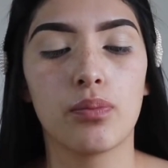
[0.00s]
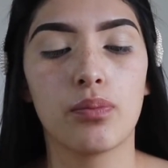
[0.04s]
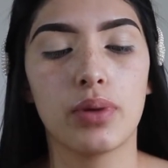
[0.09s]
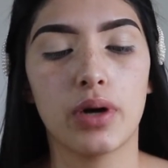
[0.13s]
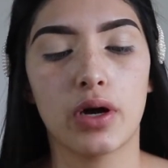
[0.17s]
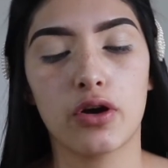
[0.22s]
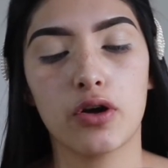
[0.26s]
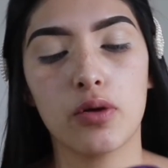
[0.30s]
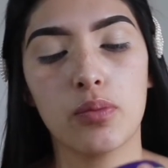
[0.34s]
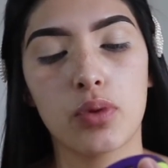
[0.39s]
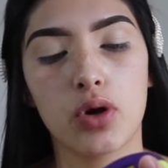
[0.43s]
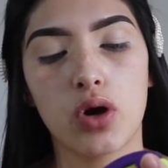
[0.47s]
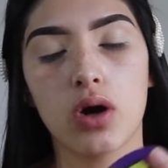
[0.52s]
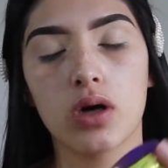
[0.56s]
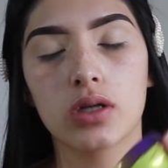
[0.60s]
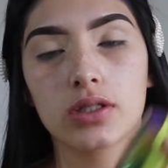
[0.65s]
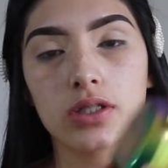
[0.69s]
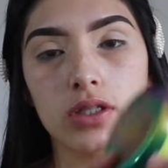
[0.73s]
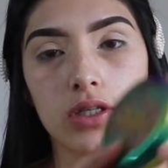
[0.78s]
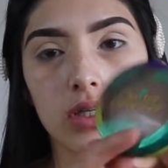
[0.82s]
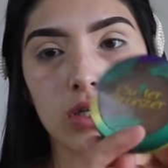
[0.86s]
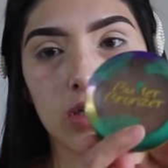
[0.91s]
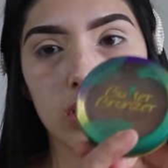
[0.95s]
butter
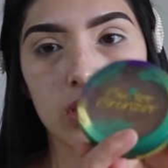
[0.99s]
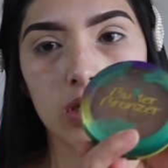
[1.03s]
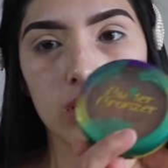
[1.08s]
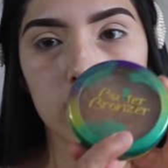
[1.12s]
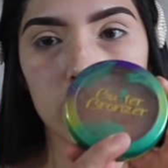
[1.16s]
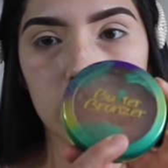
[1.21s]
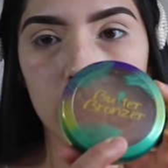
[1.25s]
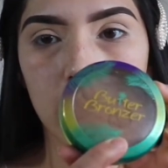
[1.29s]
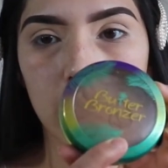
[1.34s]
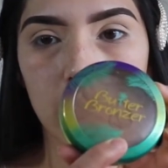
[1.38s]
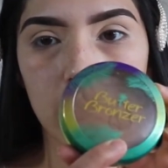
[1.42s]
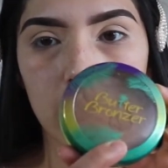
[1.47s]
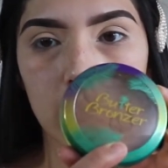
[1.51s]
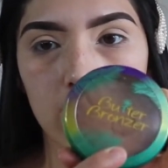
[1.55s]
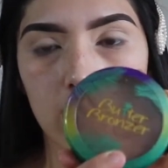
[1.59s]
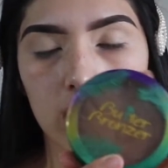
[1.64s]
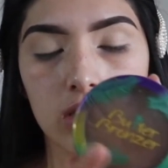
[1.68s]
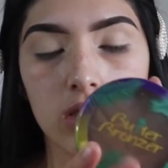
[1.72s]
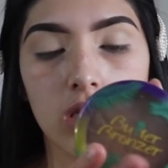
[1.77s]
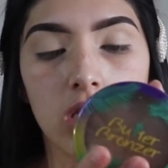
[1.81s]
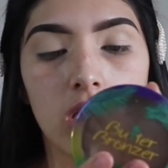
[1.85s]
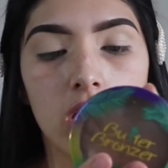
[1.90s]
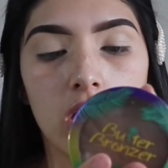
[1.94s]
bronzer, and it looks like
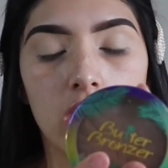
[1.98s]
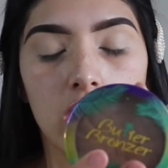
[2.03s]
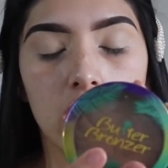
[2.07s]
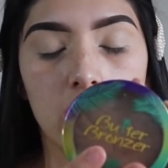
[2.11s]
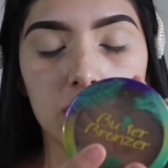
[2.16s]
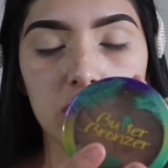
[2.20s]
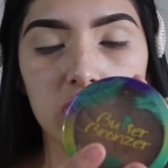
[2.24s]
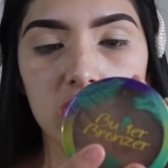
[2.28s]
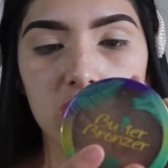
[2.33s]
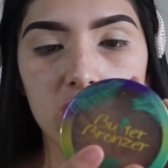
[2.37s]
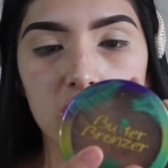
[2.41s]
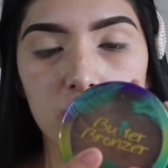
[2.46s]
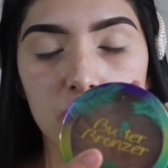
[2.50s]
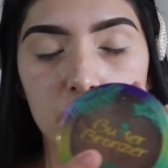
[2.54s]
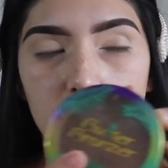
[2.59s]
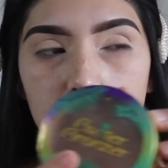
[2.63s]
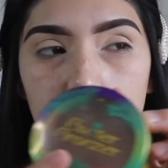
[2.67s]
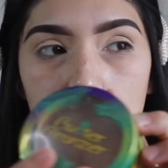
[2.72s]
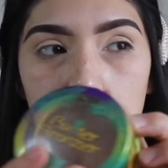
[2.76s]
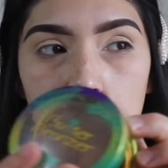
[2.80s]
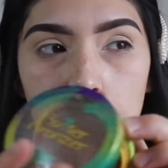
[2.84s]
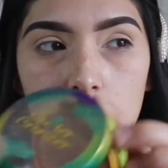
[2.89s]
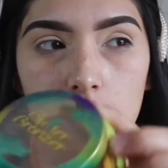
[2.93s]
this. And I'm just gonna bring
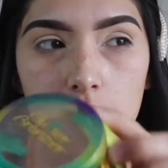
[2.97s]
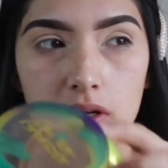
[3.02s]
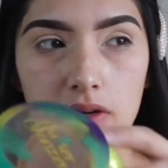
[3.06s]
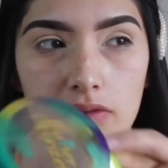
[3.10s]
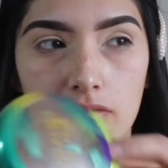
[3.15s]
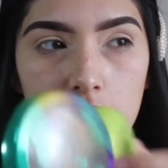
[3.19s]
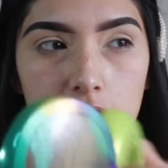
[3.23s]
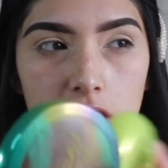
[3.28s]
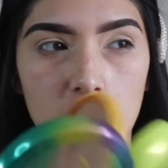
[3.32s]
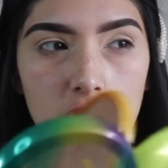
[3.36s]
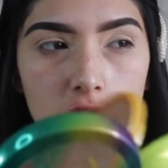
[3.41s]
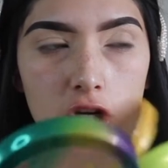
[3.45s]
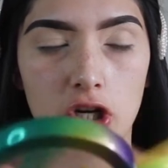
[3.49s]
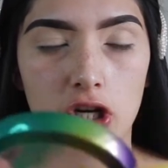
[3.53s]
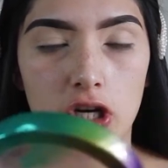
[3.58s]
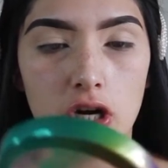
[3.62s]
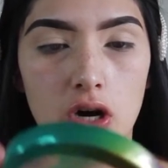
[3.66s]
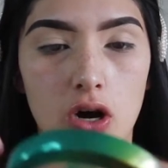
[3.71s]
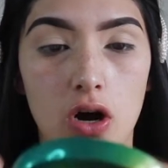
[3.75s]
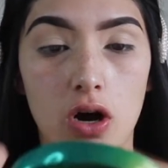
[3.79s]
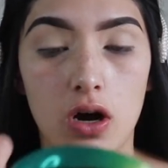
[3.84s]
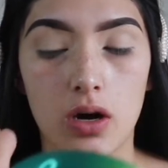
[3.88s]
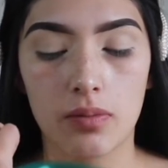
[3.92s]
a little bit of color
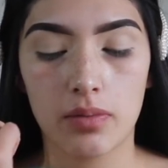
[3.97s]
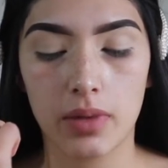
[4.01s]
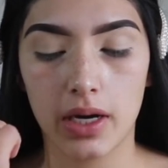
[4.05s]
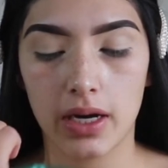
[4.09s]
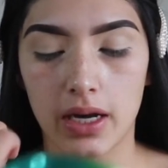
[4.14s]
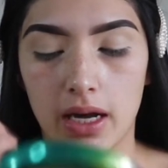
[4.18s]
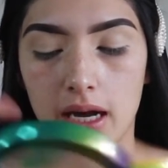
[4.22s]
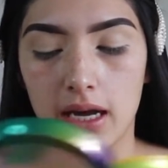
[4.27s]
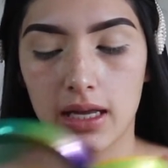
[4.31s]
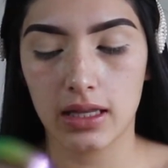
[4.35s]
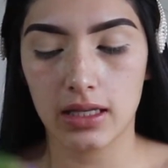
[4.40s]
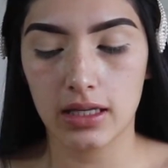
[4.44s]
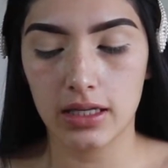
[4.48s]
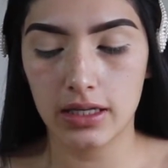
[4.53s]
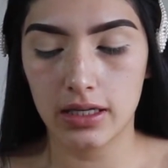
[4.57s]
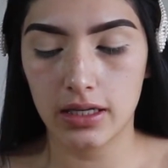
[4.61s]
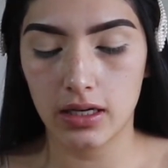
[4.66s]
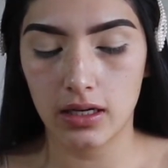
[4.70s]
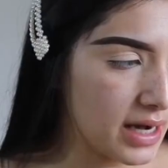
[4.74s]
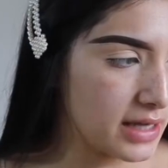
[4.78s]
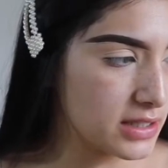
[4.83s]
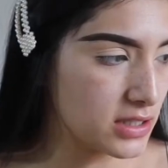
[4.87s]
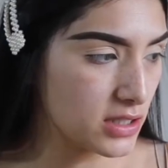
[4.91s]
on my eyelid.
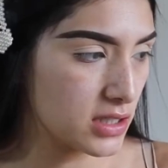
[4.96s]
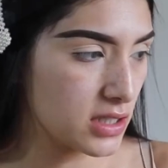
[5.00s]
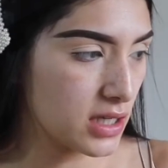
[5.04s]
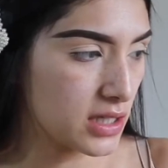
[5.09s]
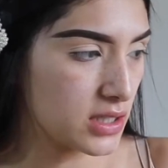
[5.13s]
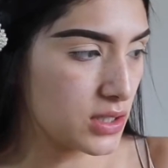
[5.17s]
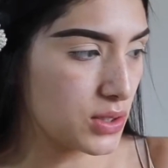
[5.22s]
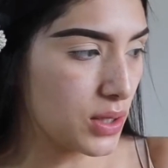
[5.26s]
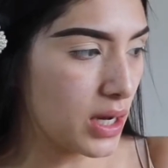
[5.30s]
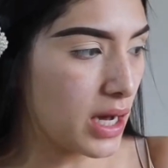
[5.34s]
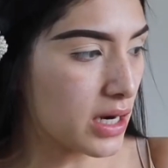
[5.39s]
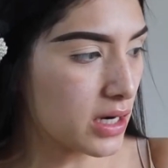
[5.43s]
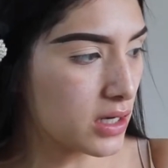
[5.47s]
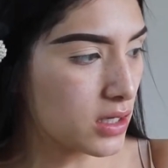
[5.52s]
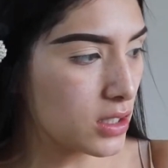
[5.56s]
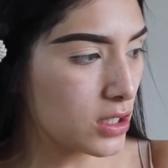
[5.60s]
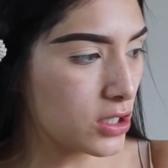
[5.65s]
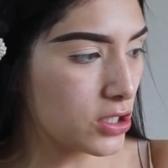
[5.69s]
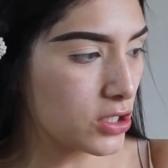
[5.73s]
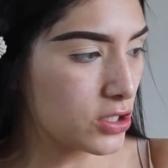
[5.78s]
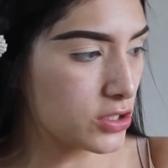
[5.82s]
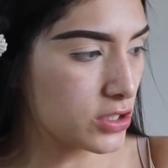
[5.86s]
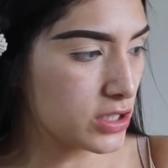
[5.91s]
I just like to add
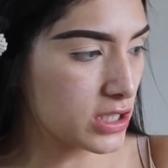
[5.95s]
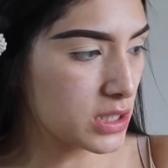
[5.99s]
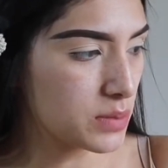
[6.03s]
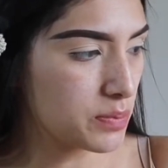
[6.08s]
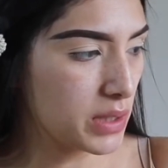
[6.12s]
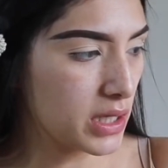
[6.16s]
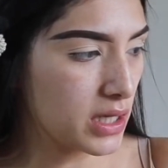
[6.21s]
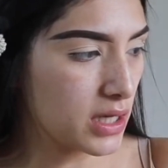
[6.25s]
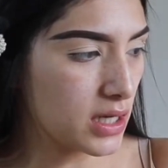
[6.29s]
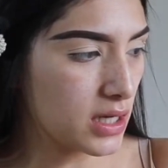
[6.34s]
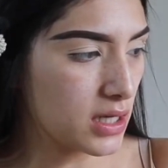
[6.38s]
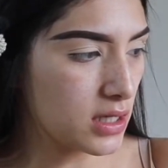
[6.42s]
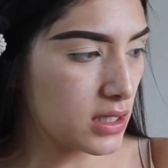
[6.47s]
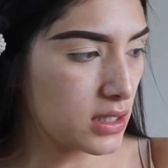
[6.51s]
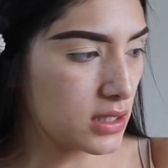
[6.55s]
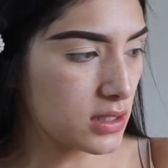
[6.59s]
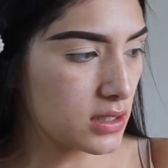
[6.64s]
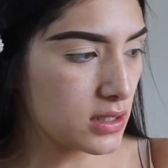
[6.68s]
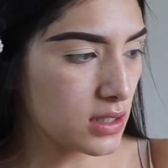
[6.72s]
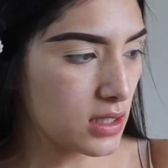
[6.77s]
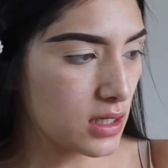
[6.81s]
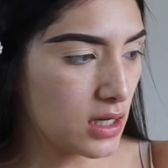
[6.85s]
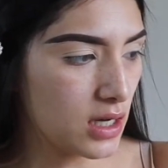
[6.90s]
color just
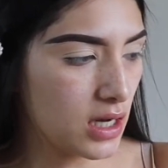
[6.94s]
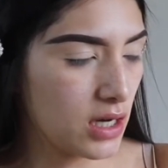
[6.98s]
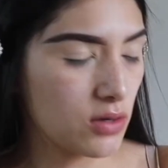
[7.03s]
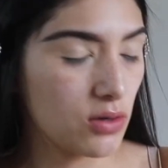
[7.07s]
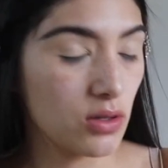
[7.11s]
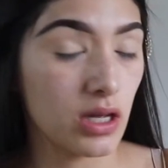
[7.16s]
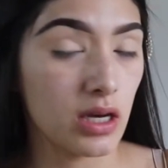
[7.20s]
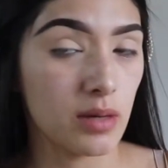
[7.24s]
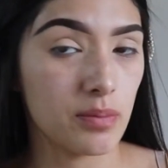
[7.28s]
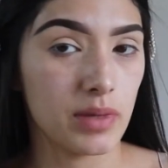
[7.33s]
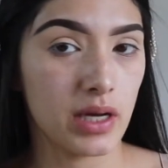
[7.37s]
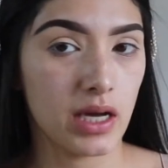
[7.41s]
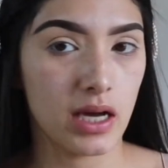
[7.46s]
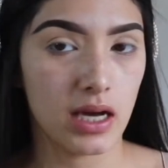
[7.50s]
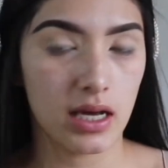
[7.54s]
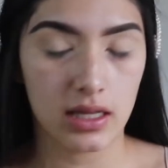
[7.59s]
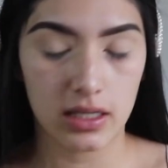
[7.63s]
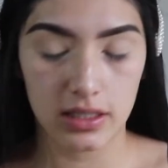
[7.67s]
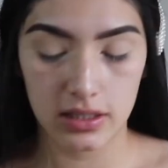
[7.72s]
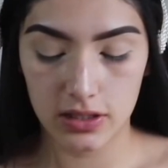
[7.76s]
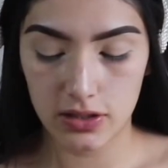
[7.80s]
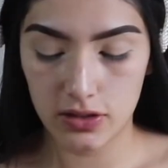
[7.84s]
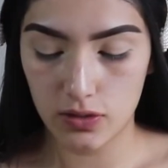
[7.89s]
because I don't like my
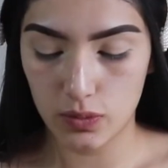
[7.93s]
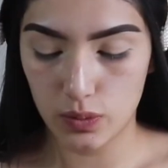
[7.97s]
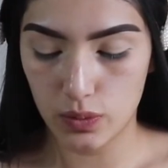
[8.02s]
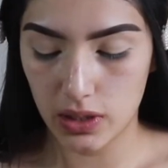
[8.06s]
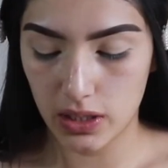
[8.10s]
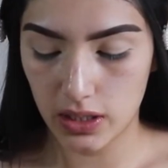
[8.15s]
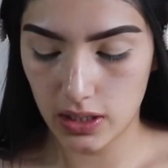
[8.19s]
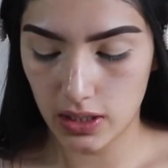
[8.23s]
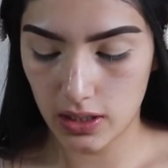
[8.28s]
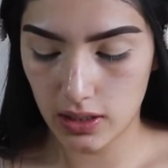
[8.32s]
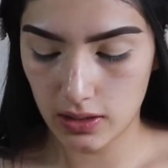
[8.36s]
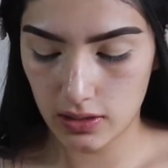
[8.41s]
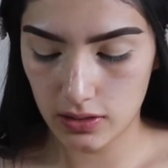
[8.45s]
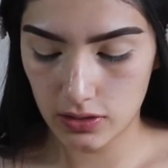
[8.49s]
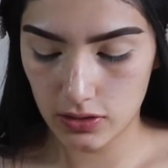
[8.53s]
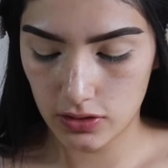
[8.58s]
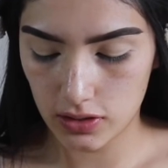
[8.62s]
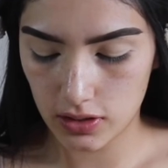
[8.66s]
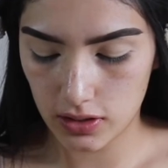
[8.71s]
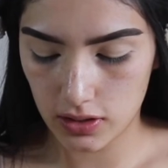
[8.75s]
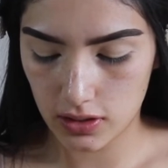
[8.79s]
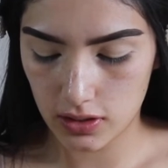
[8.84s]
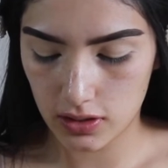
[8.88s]
eyelids to be
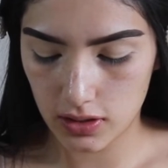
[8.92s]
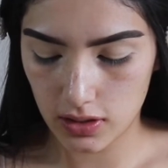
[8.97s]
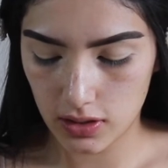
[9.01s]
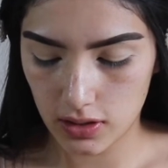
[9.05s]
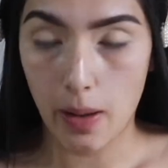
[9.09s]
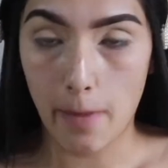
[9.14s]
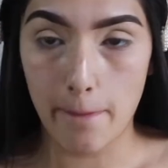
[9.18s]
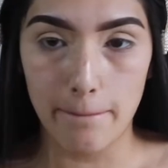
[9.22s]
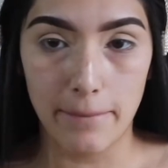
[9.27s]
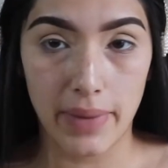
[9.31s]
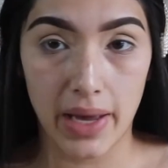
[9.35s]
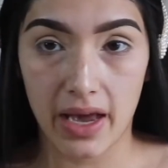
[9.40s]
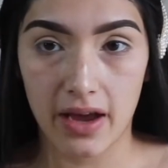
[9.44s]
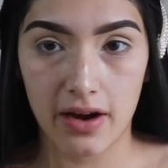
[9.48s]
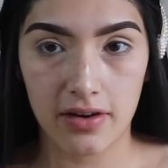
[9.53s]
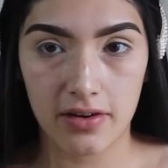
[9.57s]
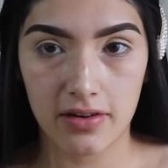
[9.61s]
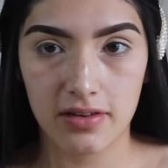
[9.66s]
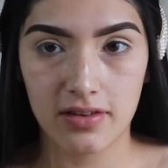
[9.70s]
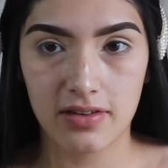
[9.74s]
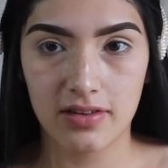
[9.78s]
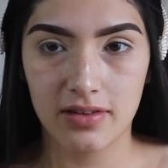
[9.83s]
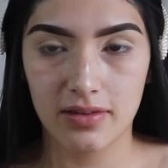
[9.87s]
just
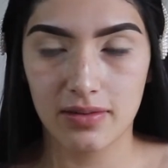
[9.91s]
bare.